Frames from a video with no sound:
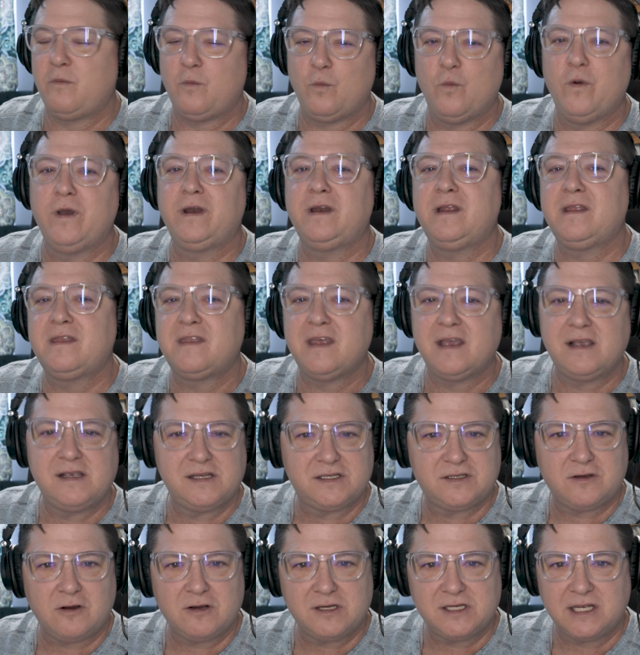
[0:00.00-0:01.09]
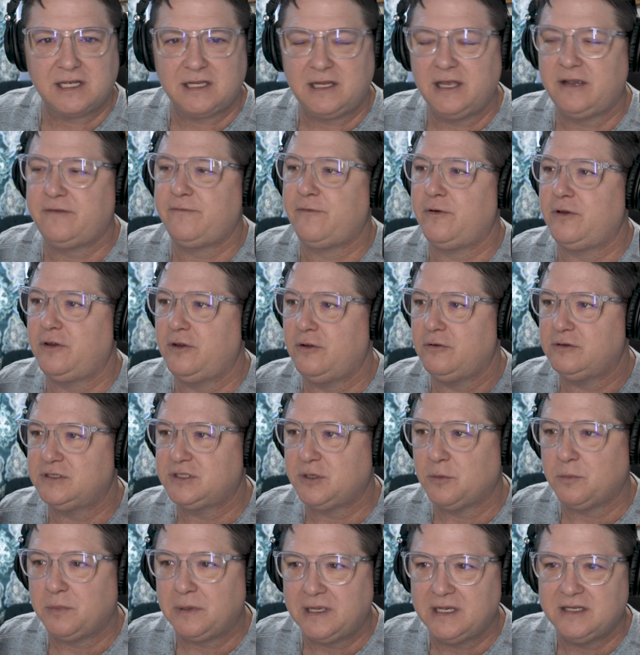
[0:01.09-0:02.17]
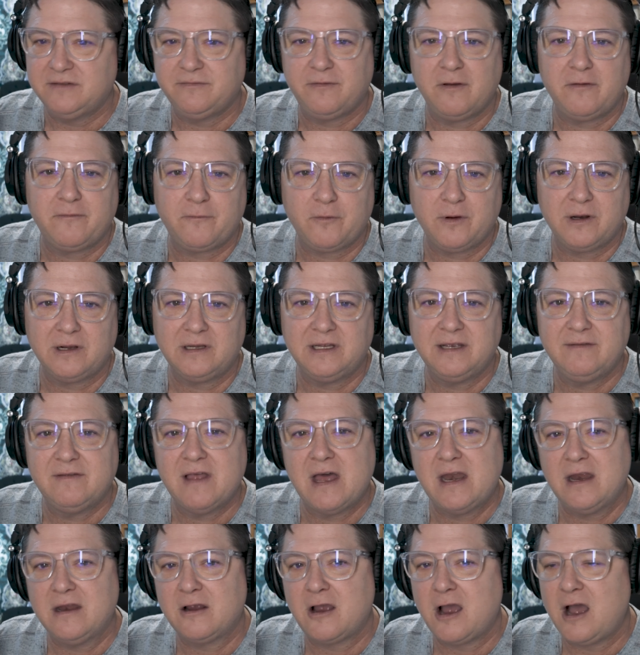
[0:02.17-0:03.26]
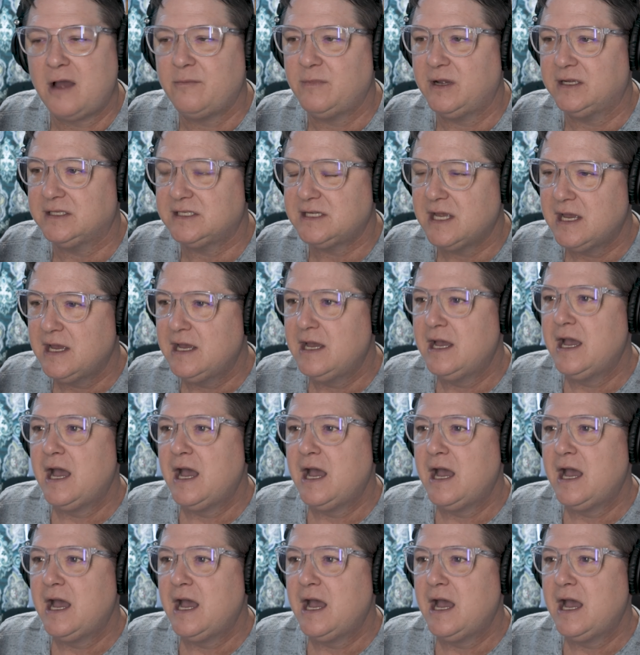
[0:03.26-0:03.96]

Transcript: when did things start to click for you so please feel free to leave that in comments